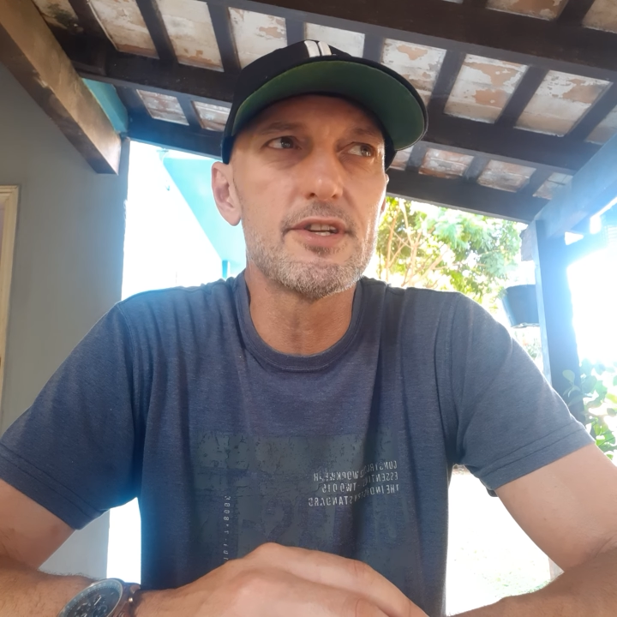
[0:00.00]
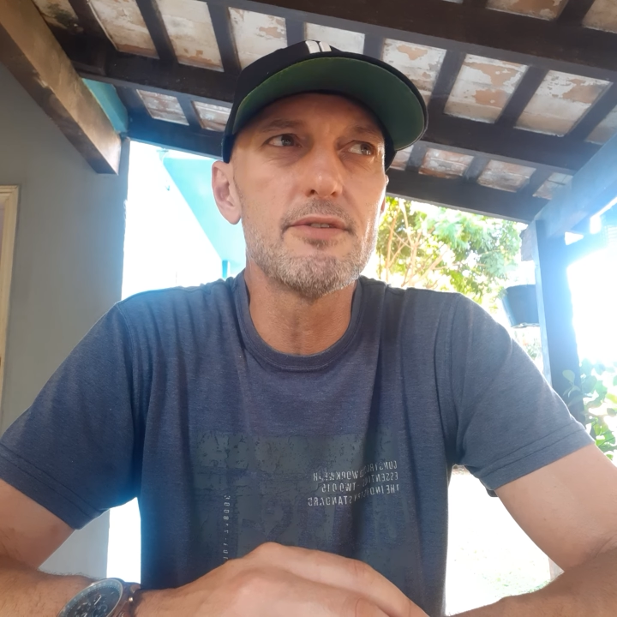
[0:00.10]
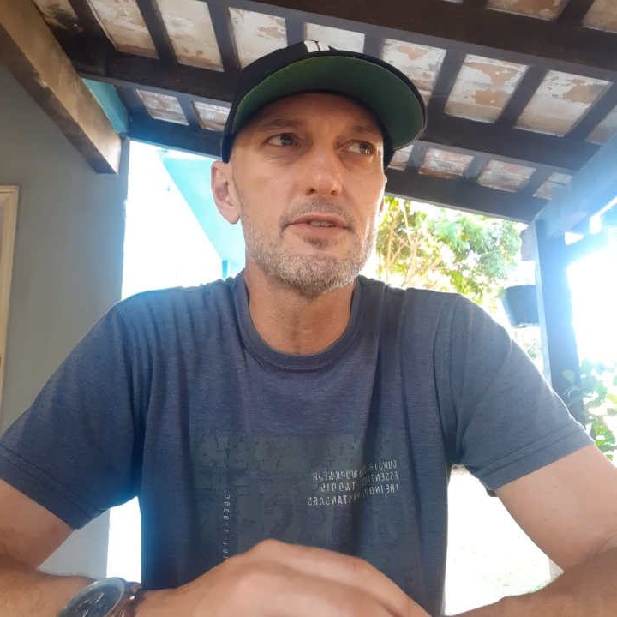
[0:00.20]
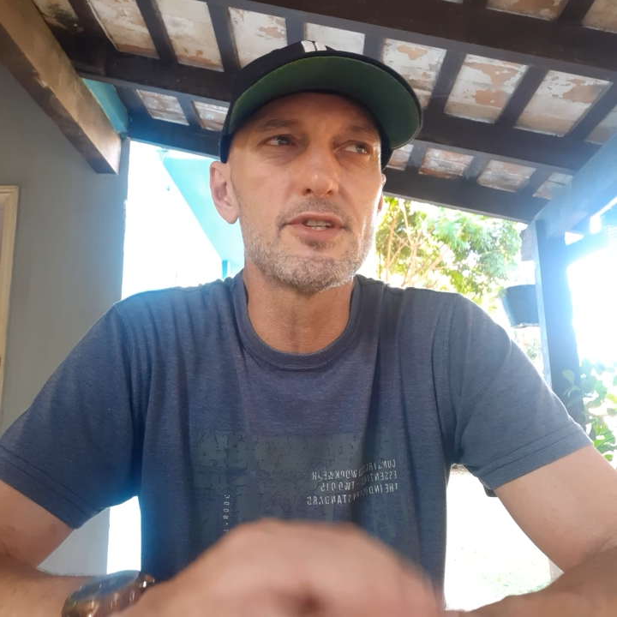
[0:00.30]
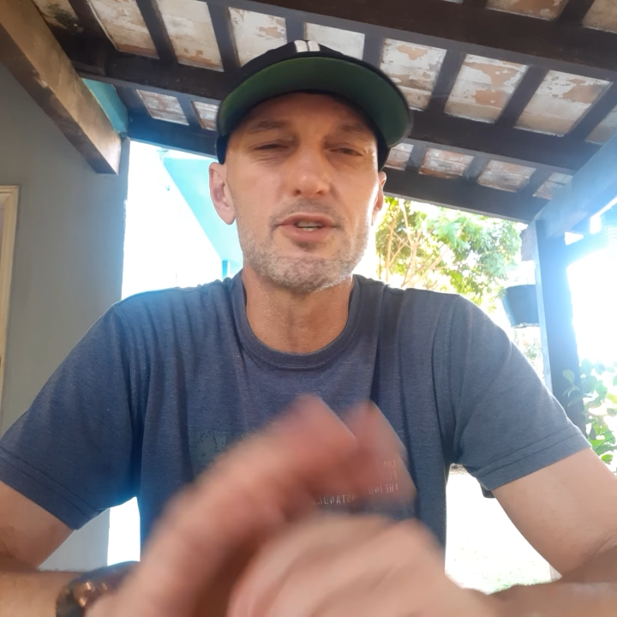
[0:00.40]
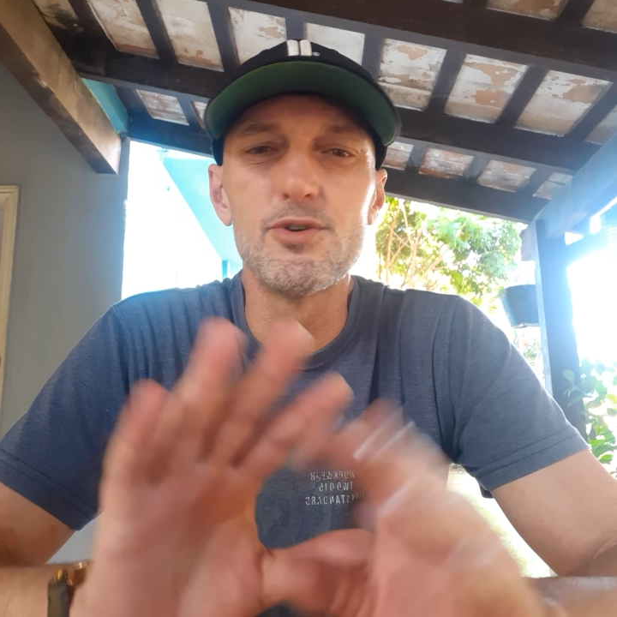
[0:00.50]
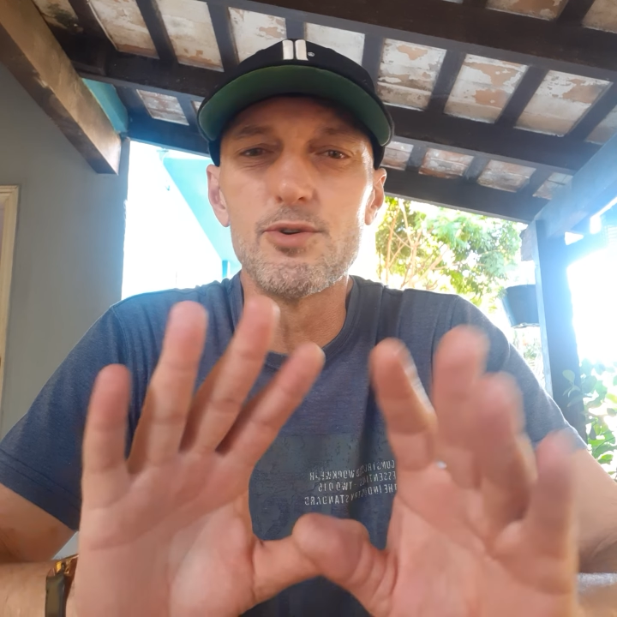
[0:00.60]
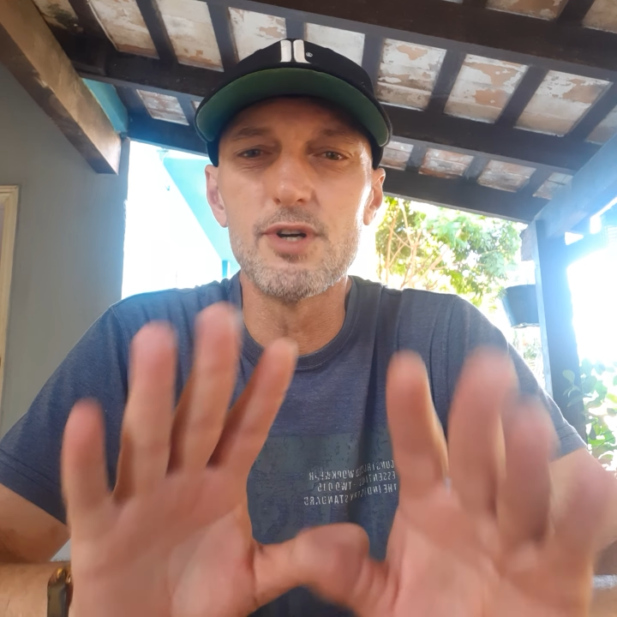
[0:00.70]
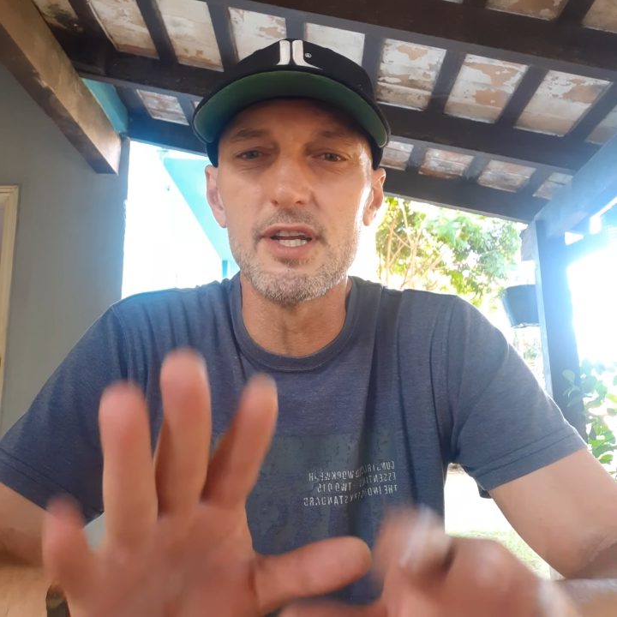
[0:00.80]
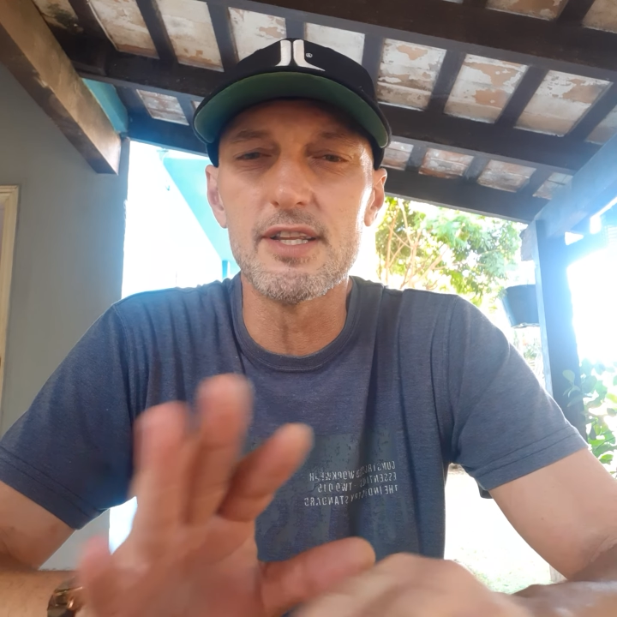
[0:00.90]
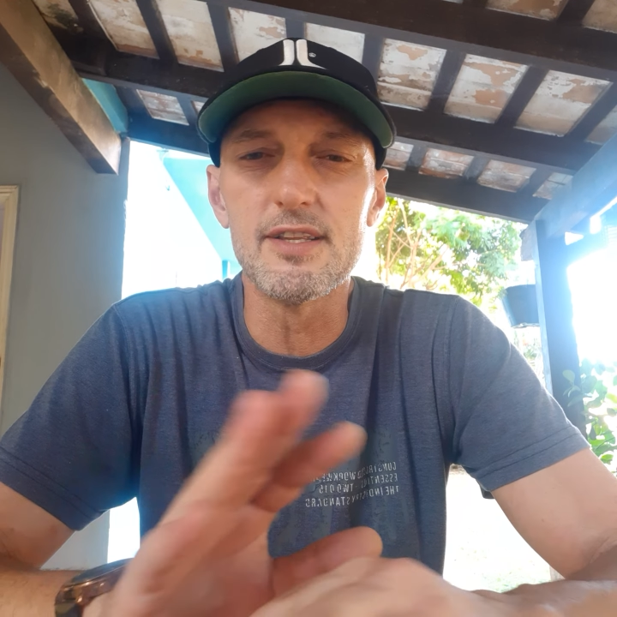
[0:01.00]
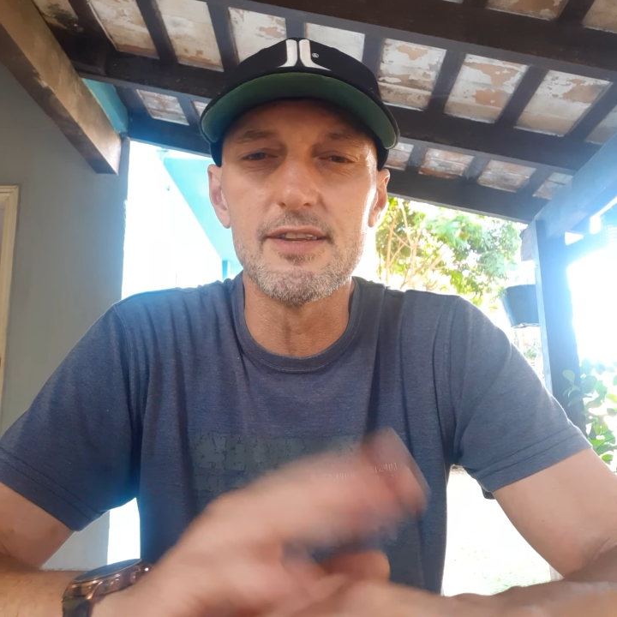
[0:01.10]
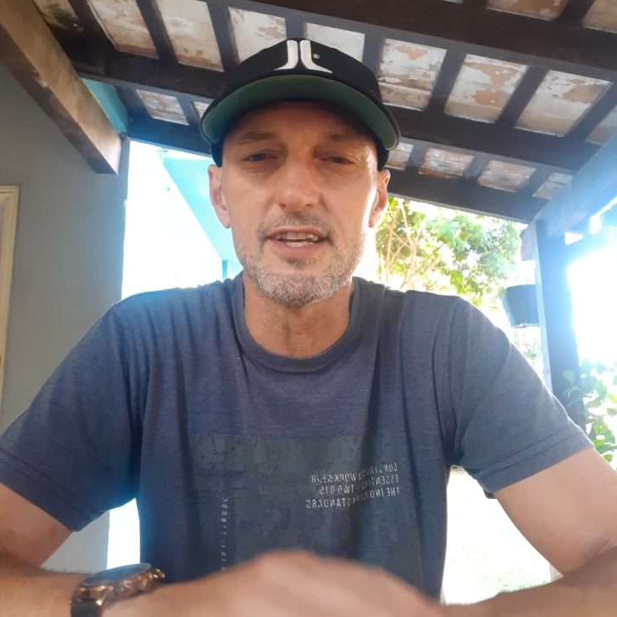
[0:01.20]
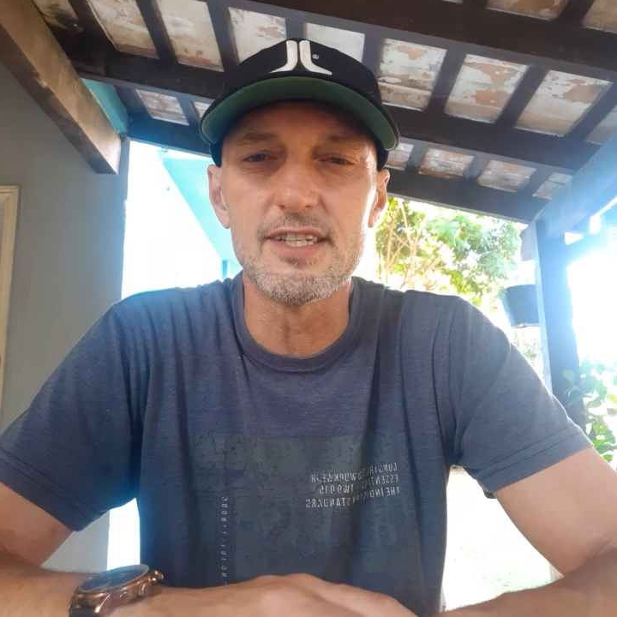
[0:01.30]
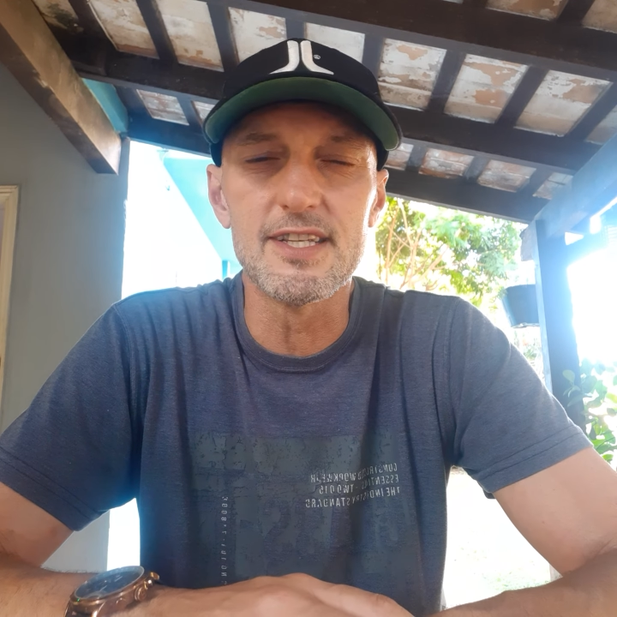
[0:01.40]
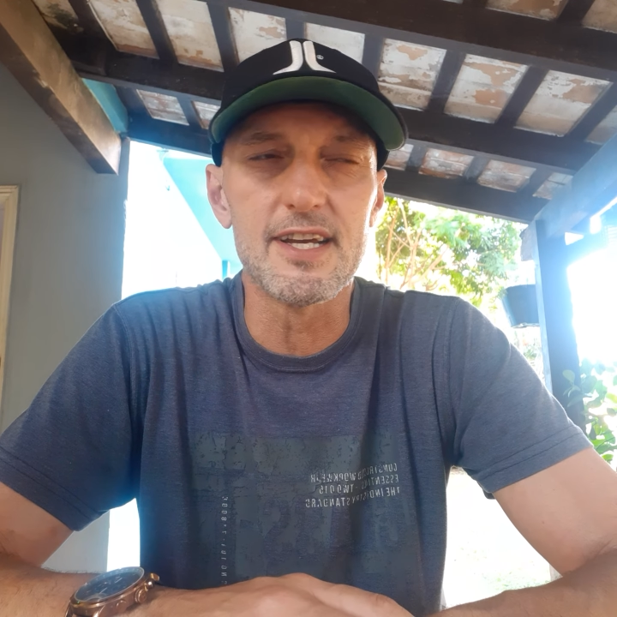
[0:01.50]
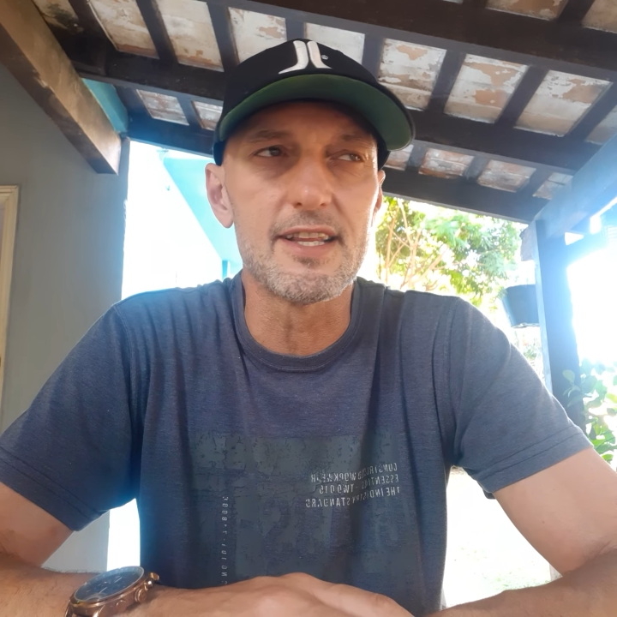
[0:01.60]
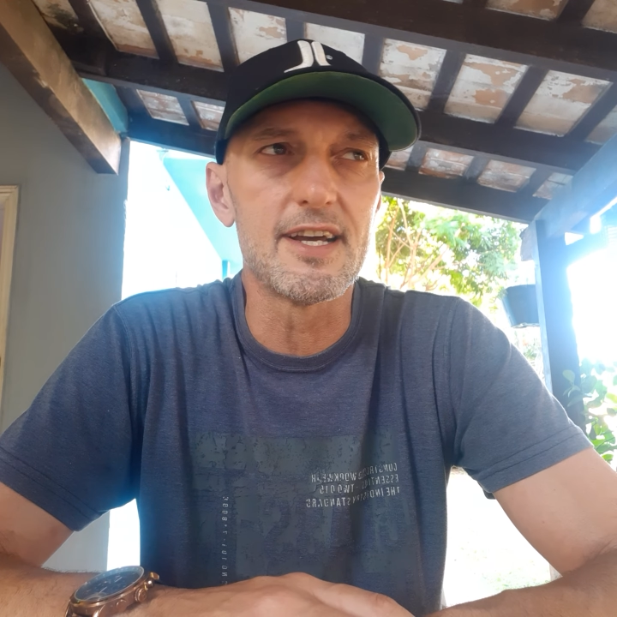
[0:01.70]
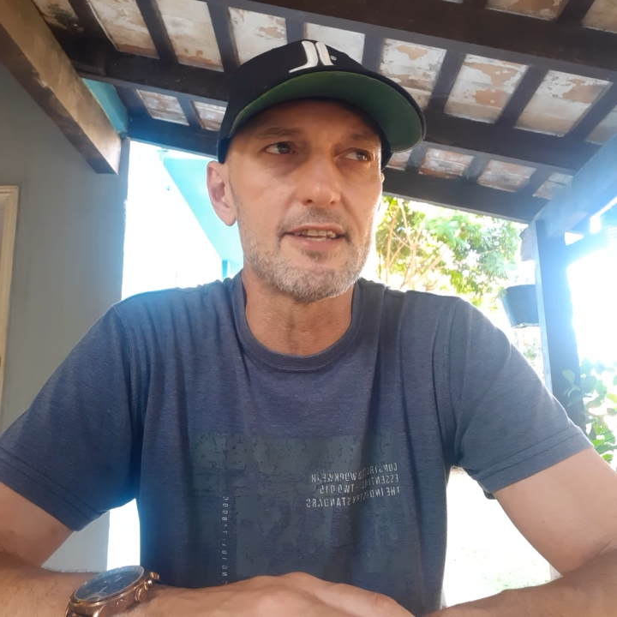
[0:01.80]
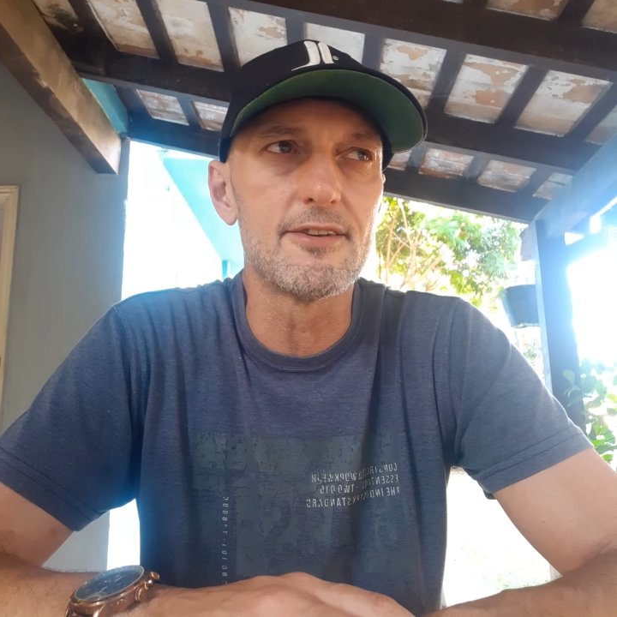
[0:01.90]
Don't just Google it and things like
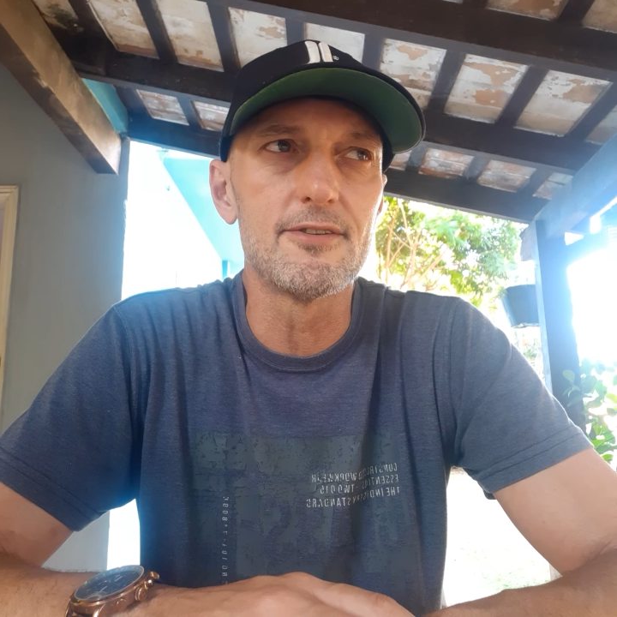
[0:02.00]
that.